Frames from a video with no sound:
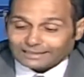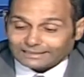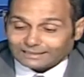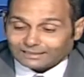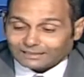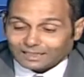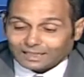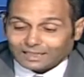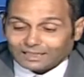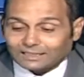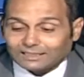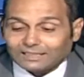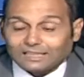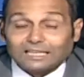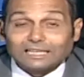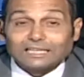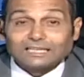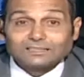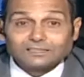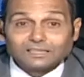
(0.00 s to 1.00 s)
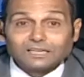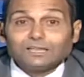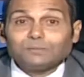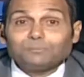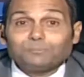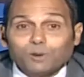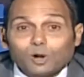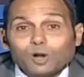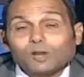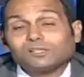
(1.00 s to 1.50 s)

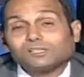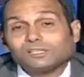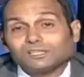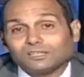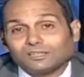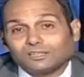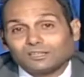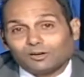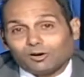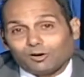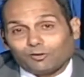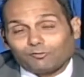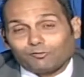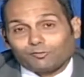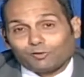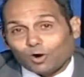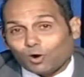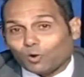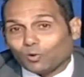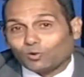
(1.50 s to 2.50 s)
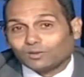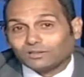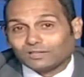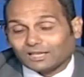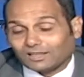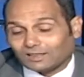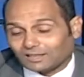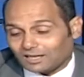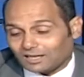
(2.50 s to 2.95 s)
18% of gold, and the